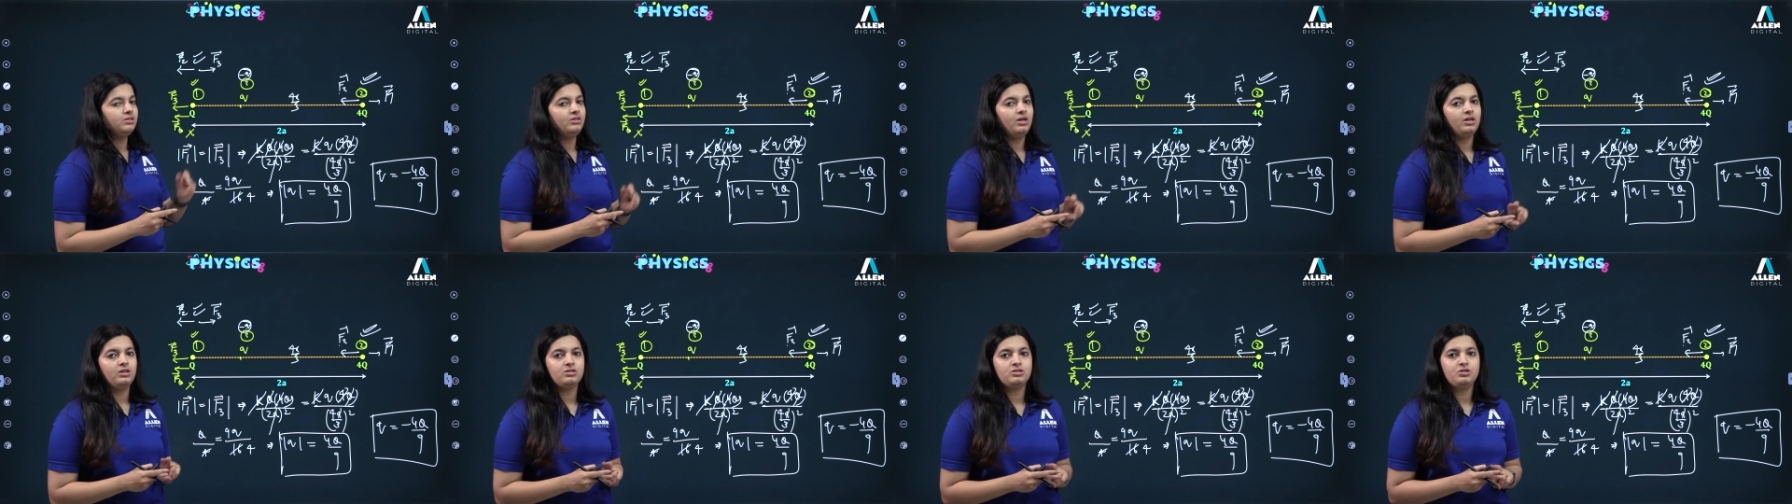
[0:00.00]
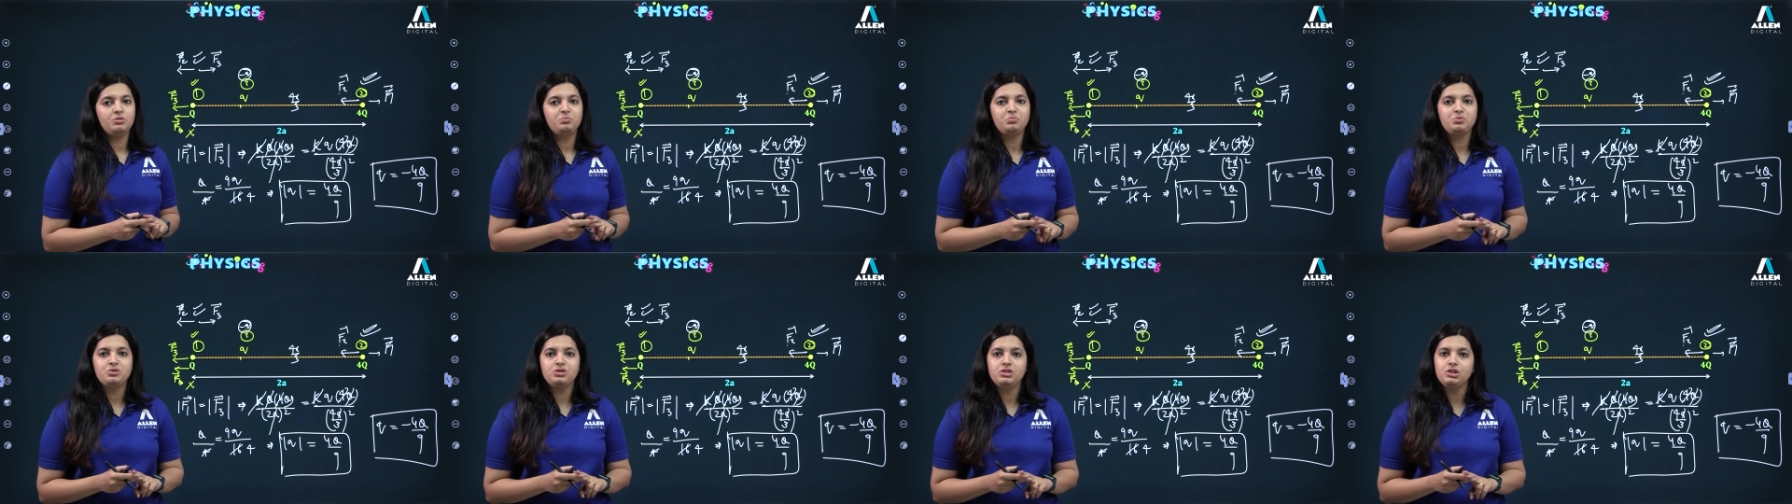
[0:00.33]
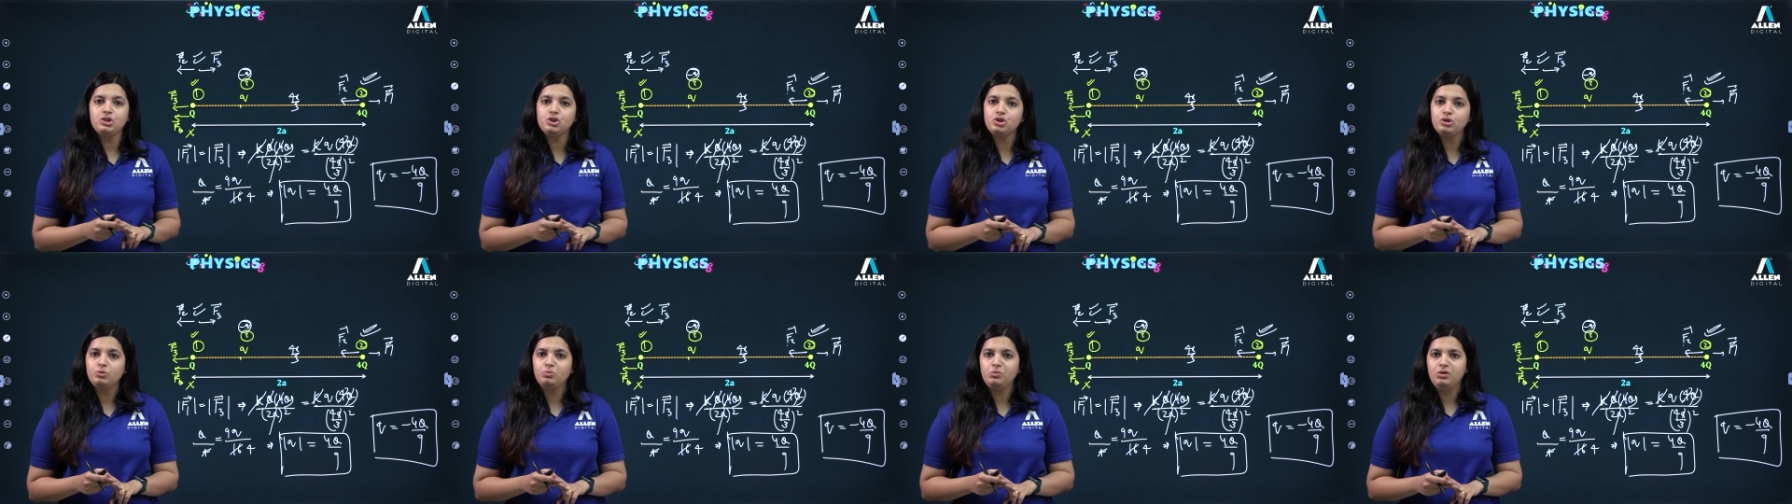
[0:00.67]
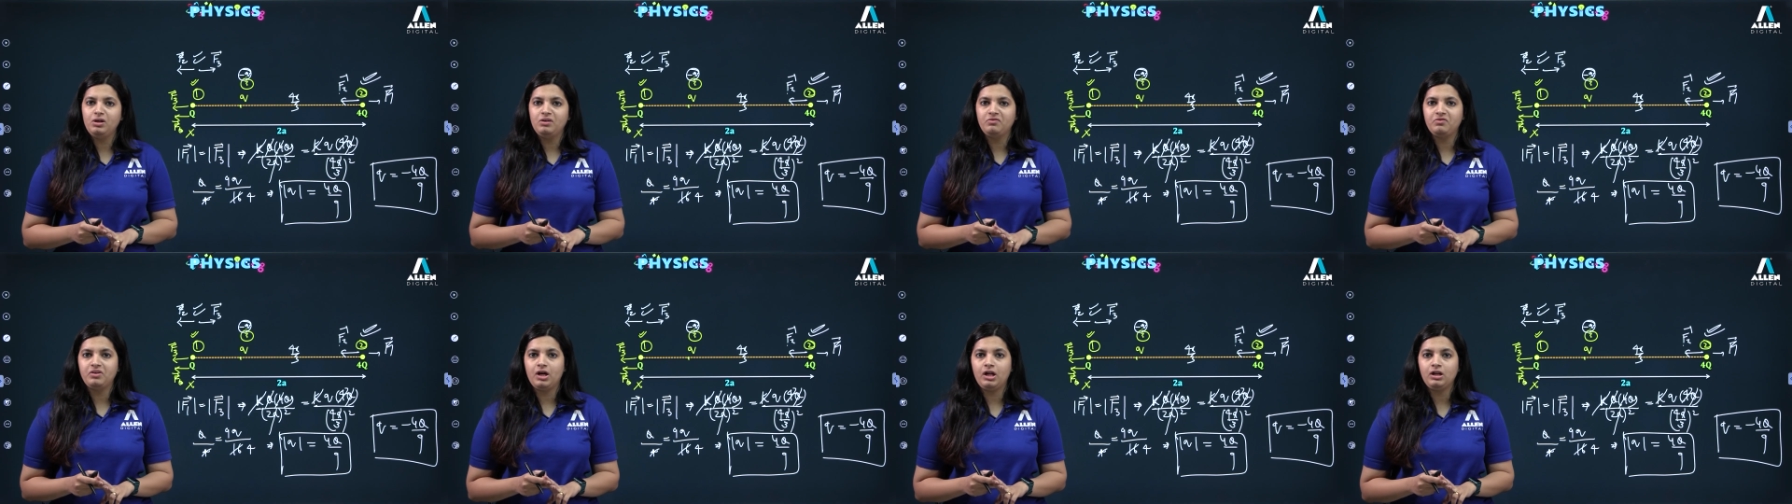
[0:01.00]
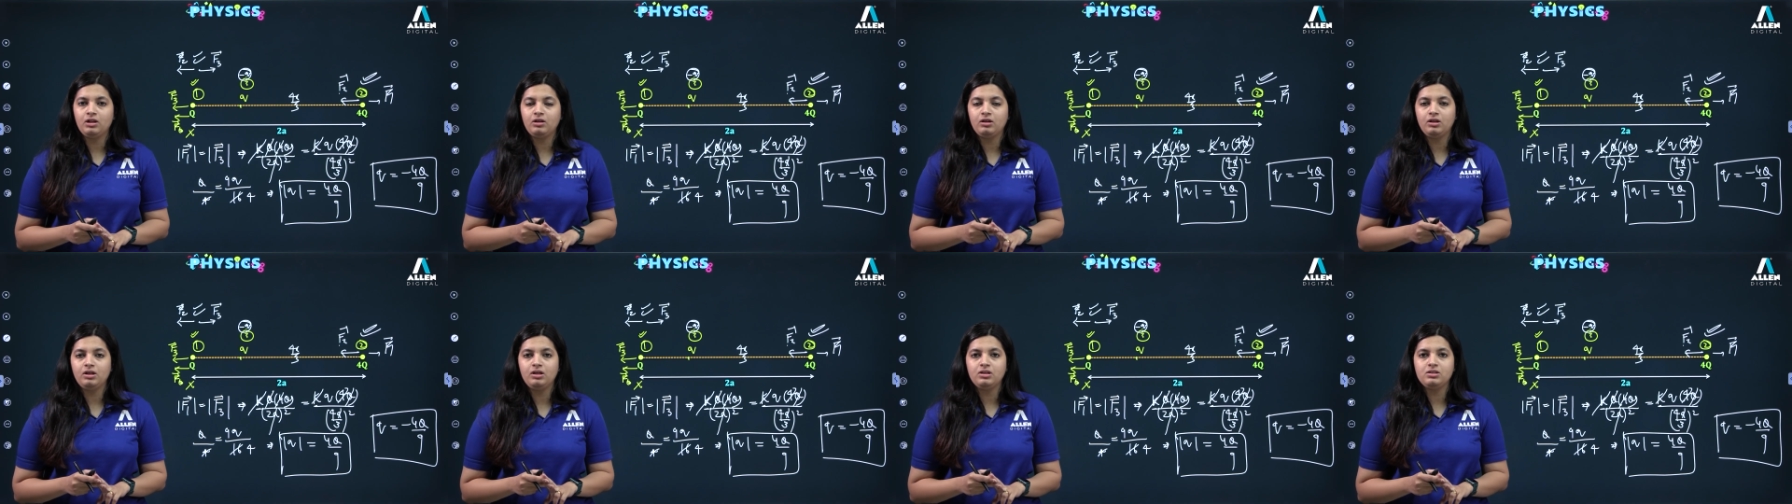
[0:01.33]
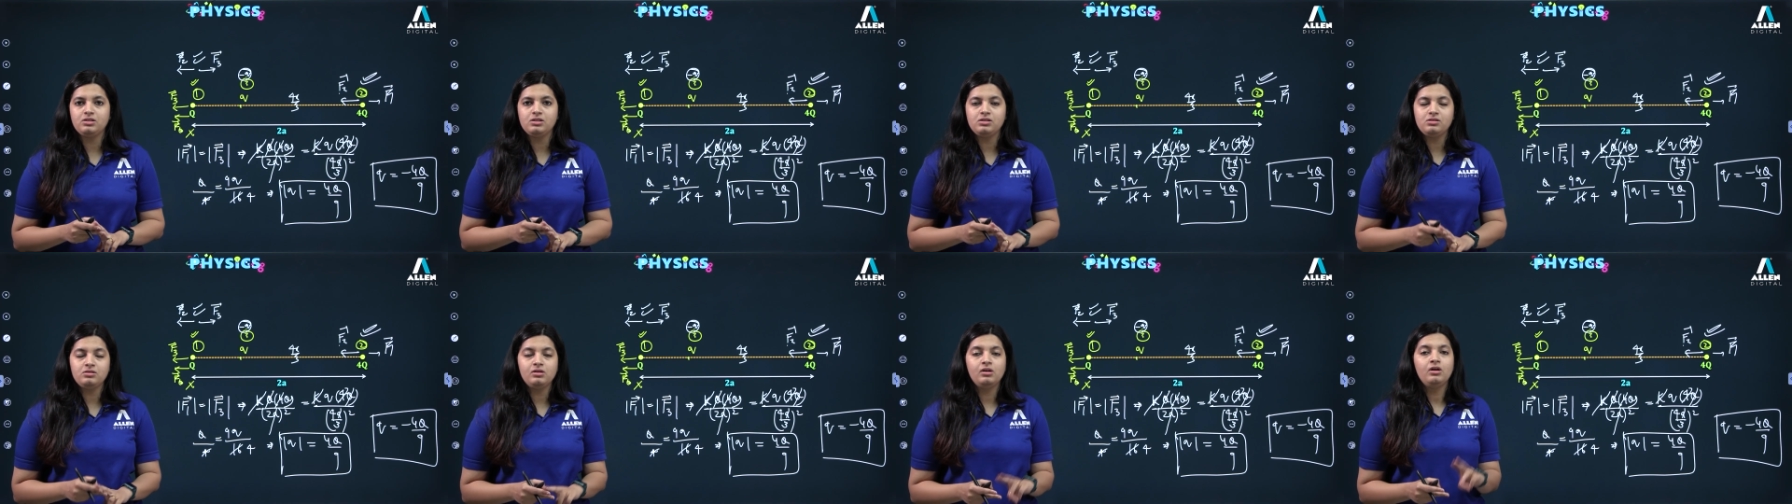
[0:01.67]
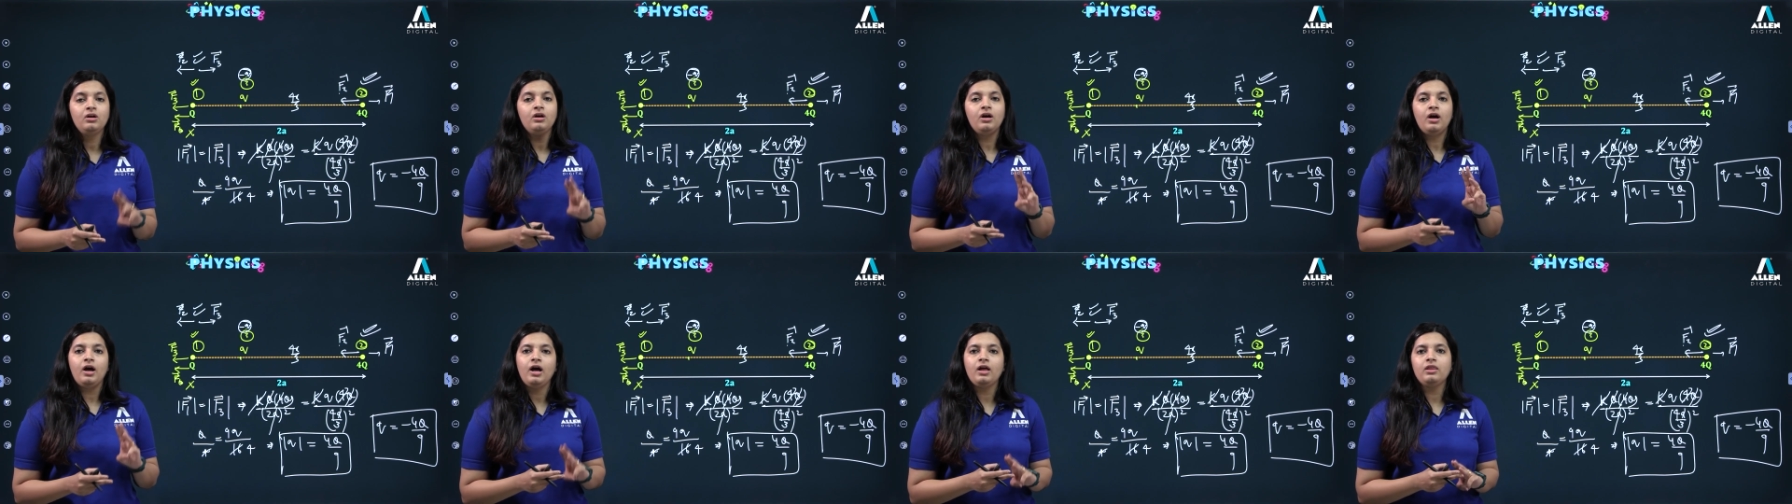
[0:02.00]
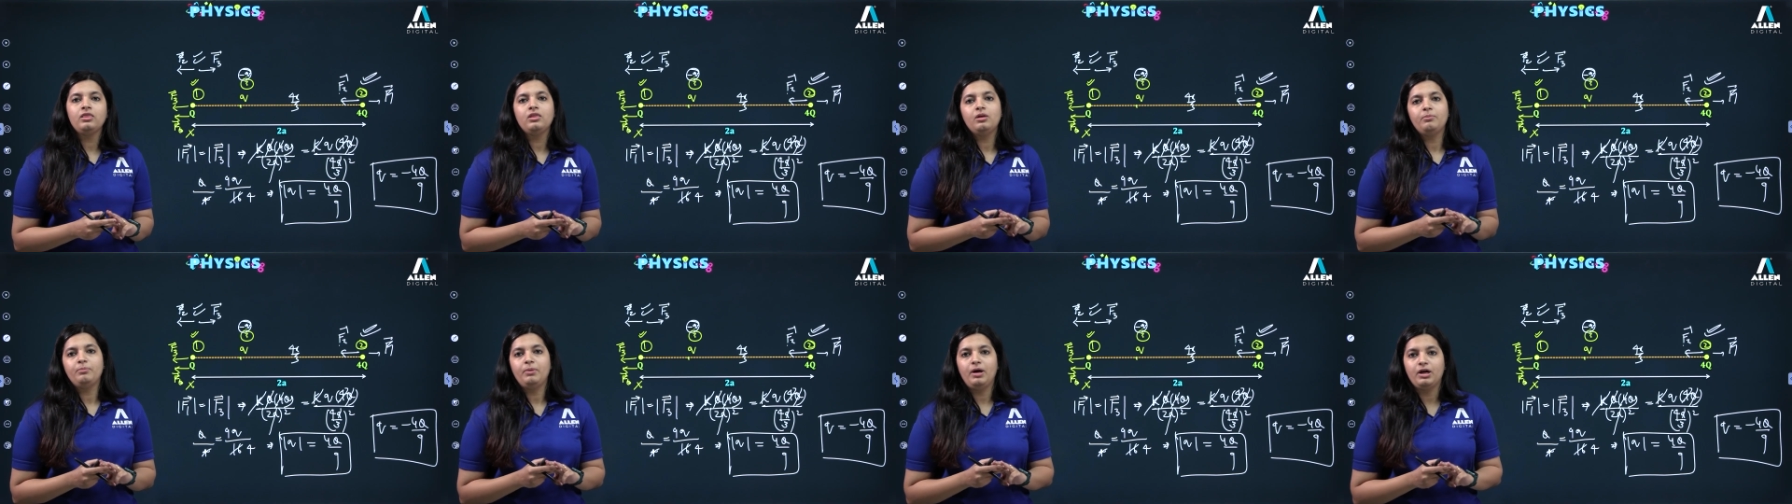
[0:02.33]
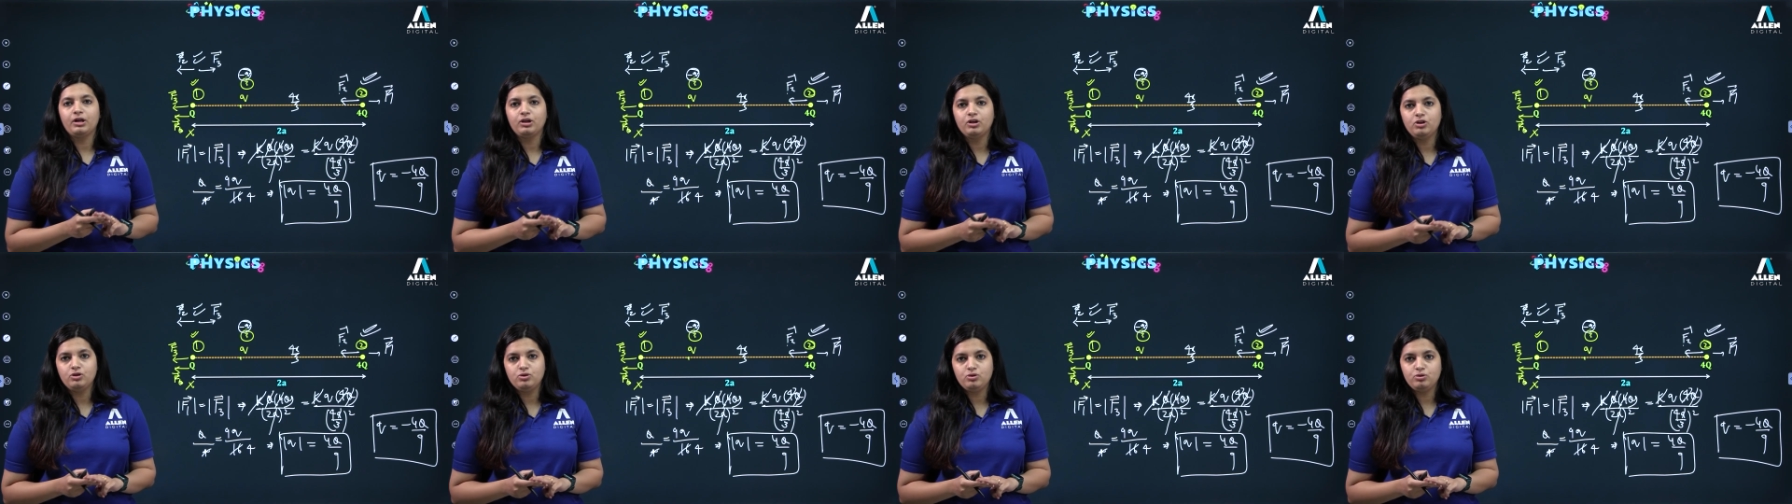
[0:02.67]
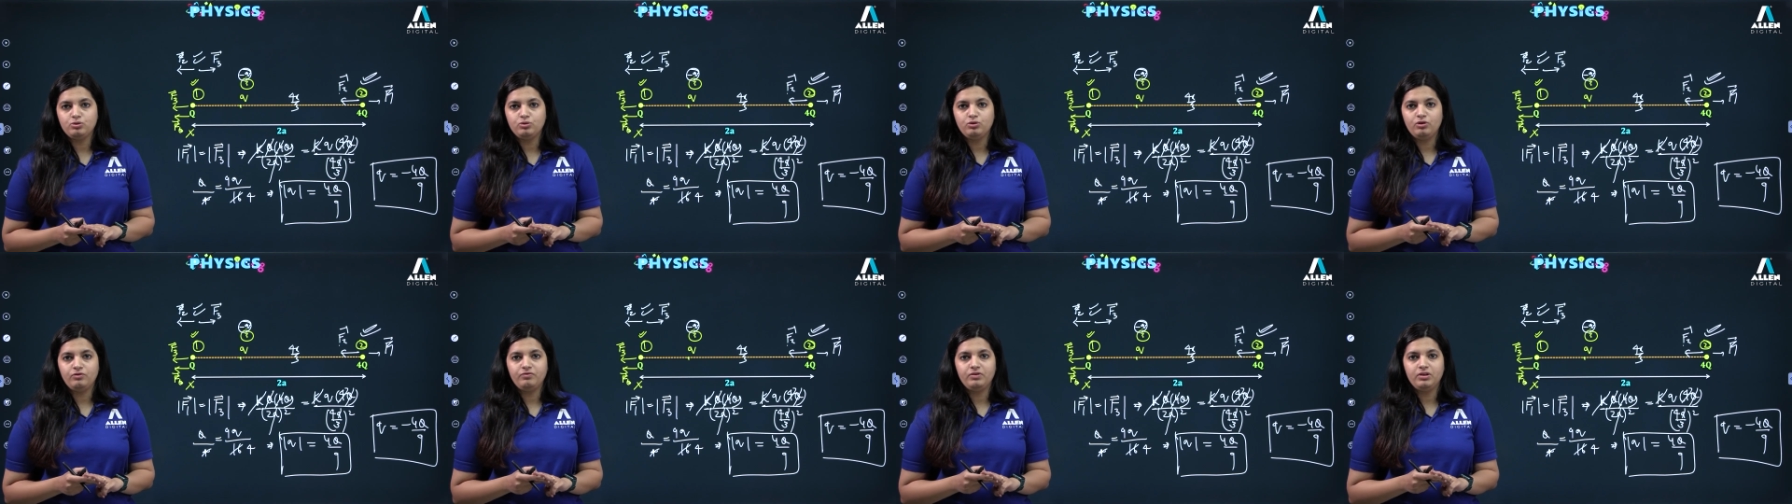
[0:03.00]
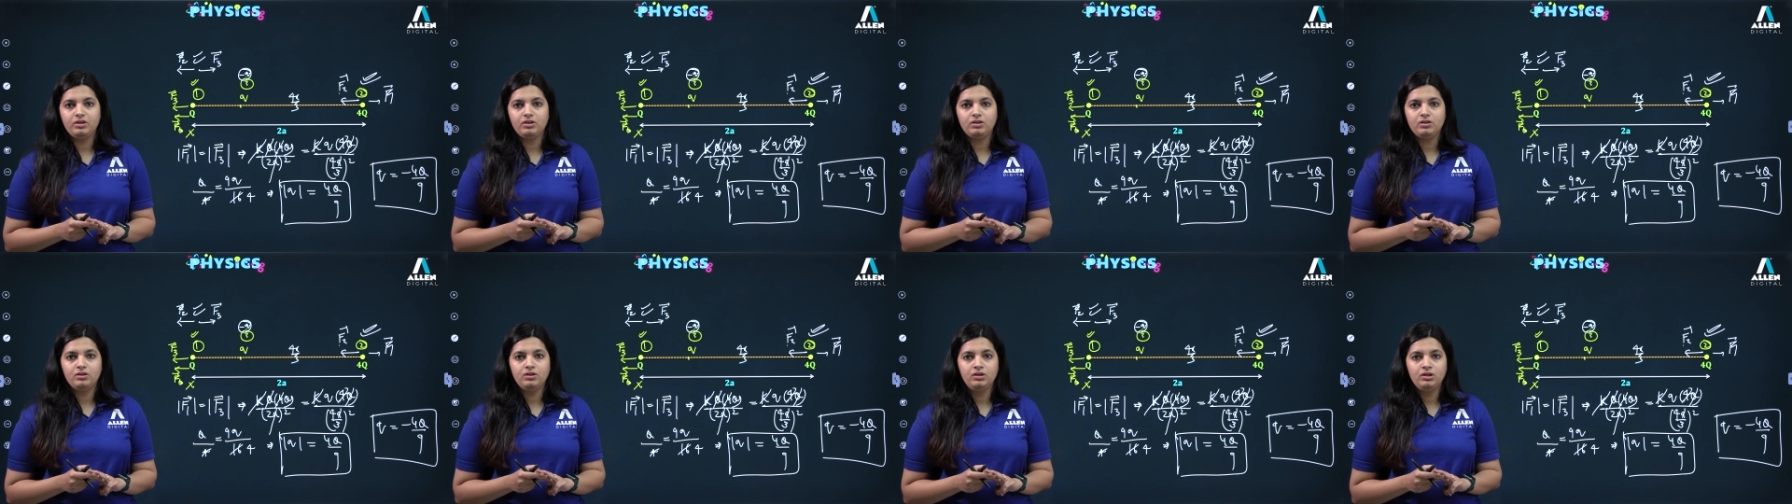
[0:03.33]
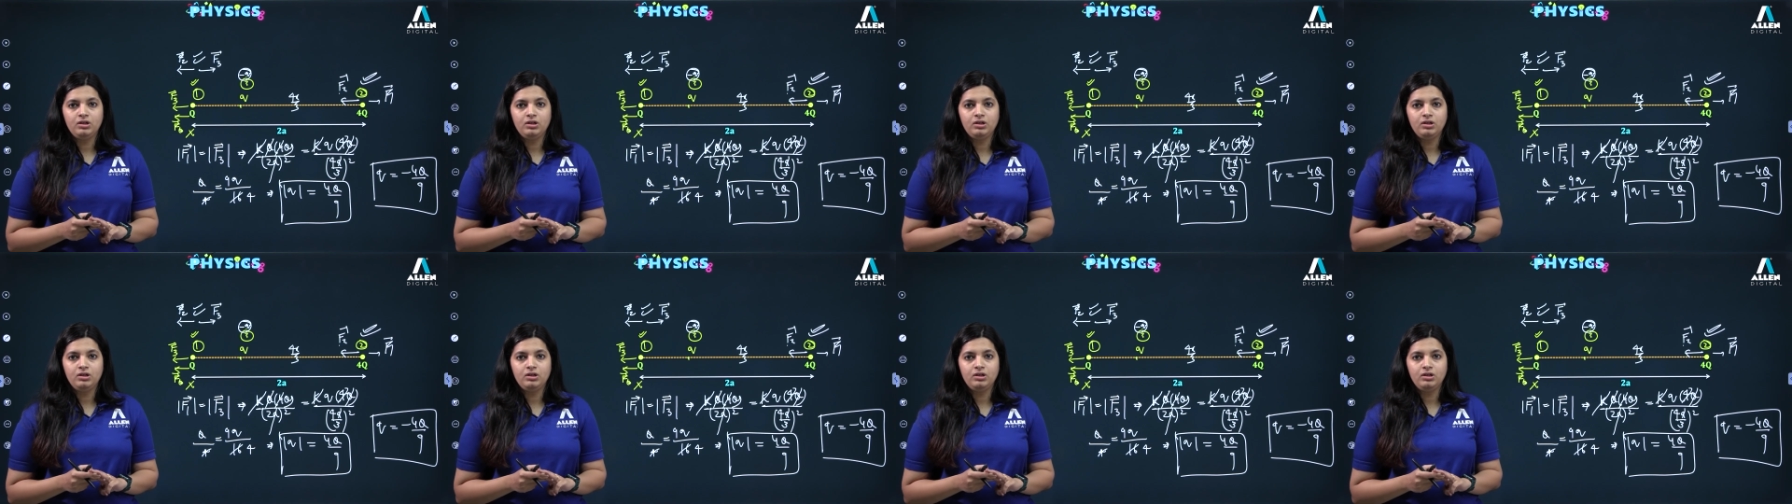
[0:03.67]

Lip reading: that is the position we have calculated, and the magnitude of it.